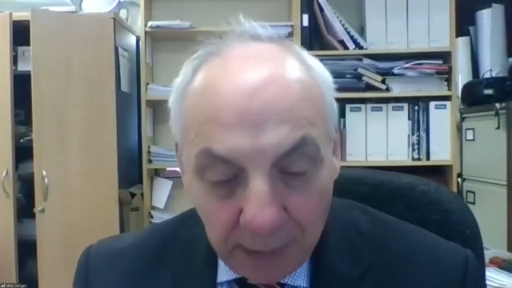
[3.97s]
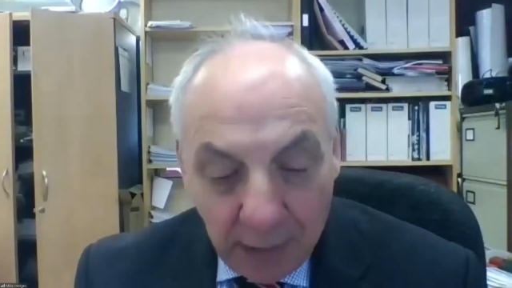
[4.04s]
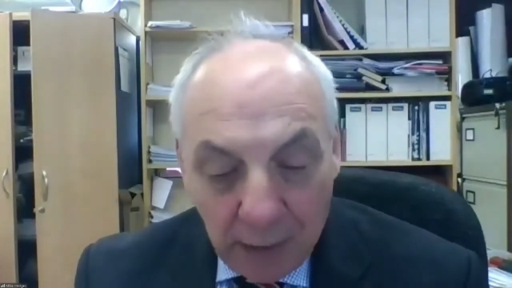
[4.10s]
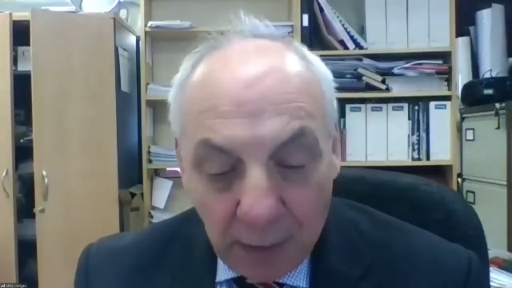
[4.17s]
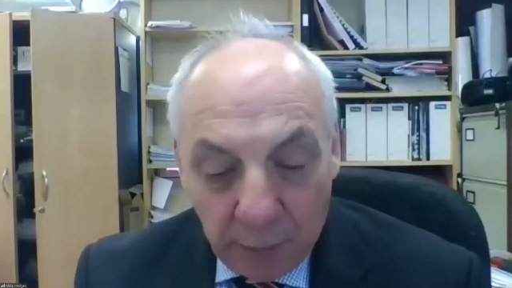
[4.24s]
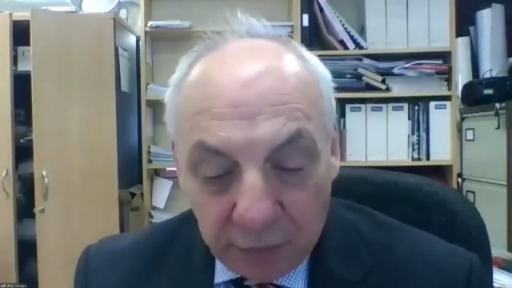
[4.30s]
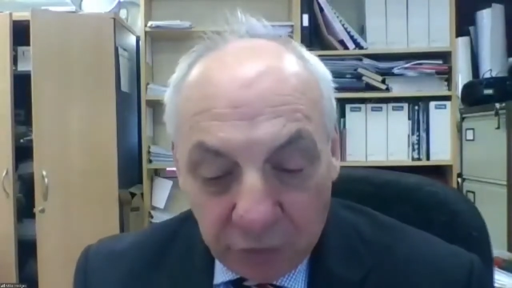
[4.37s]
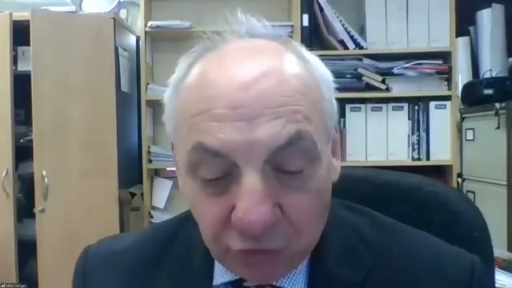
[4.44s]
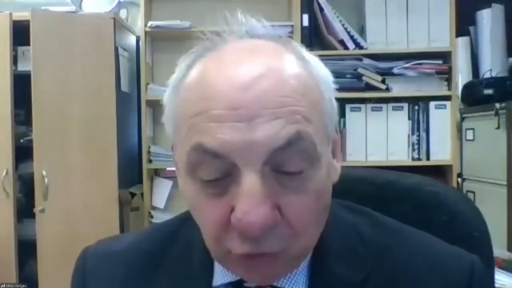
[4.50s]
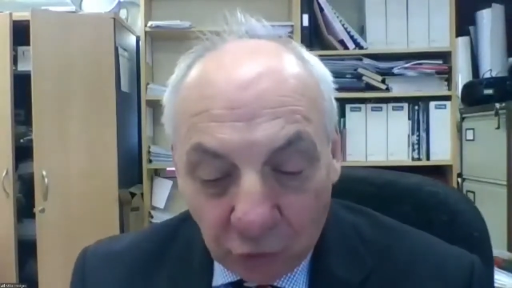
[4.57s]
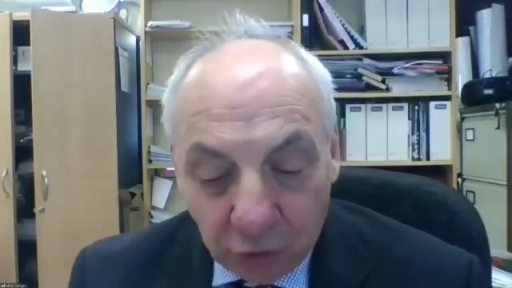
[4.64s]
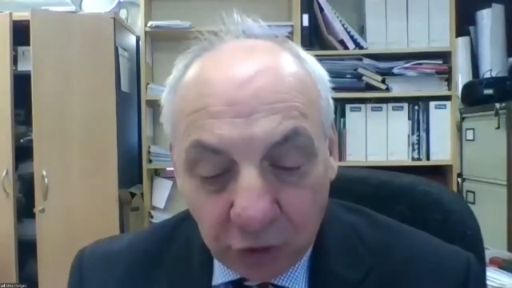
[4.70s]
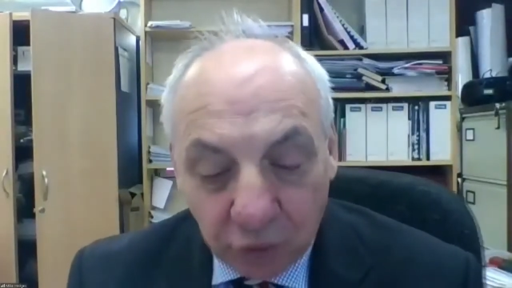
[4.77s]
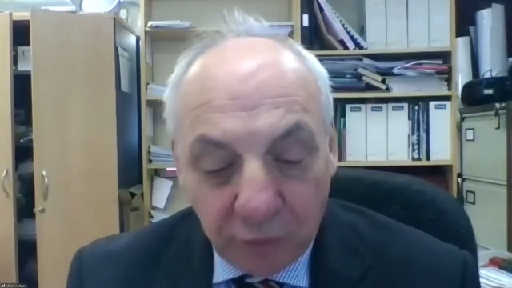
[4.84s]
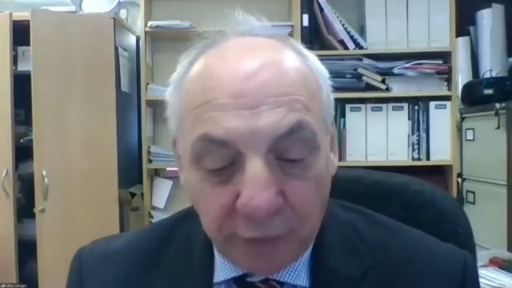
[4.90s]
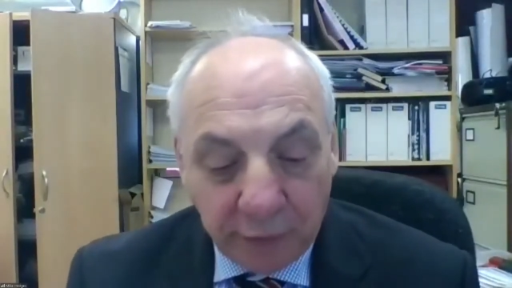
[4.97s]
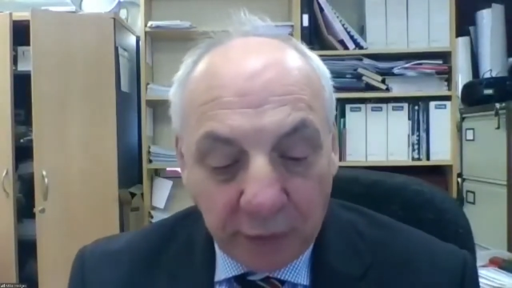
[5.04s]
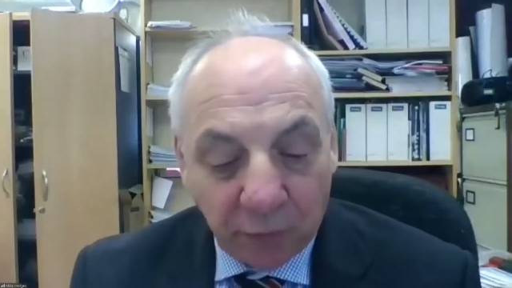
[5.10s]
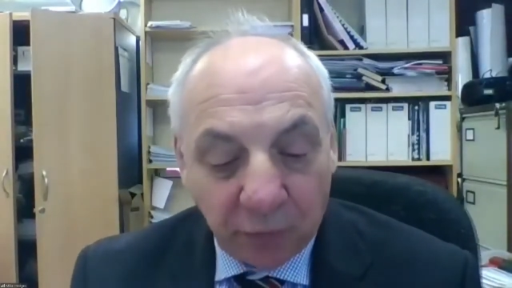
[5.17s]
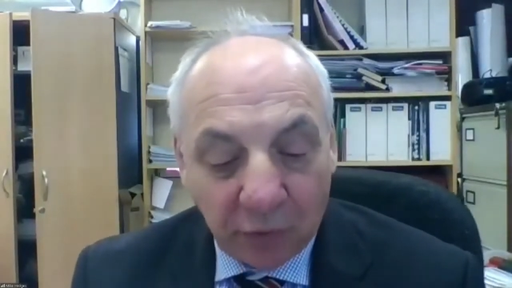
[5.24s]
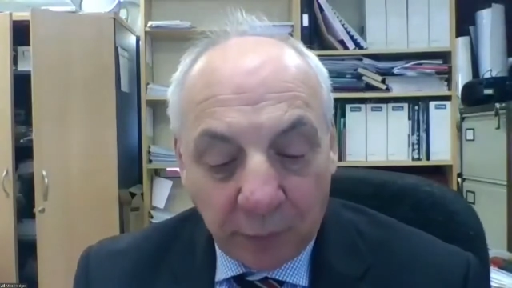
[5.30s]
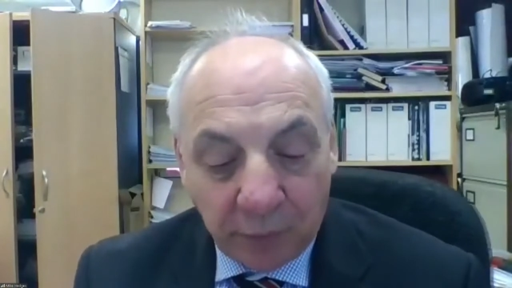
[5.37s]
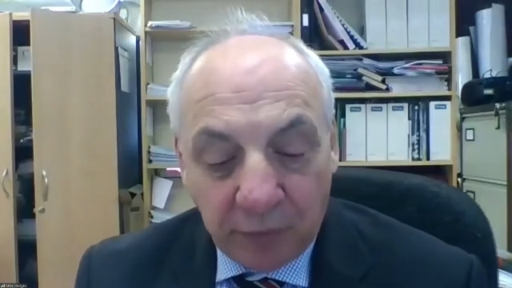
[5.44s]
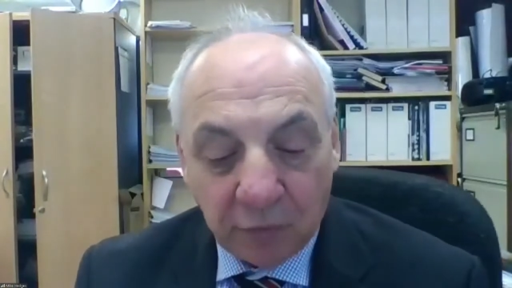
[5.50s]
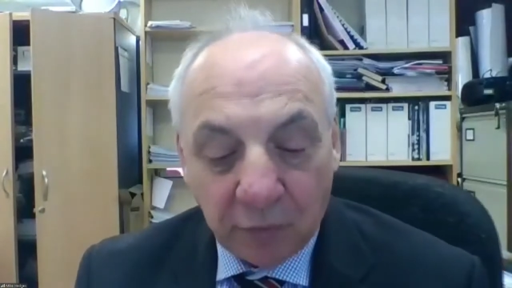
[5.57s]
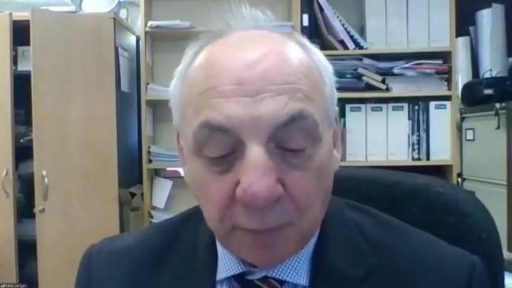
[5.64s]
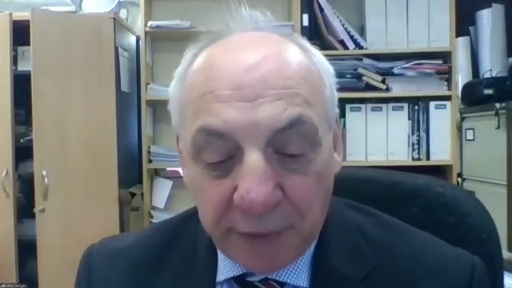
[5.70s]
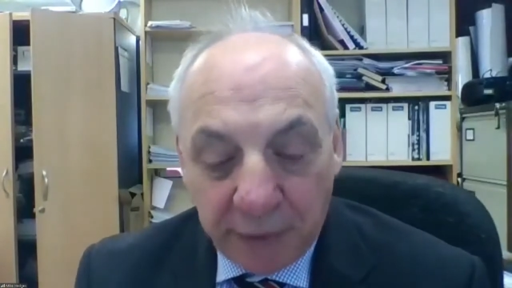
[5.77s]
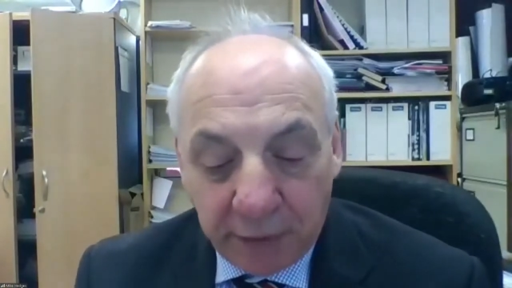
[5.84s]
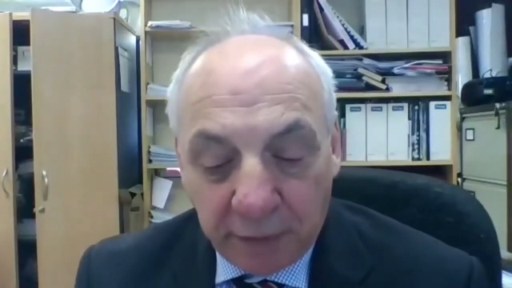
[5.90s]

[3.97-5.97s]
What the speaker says: With a shortage of rental properties compared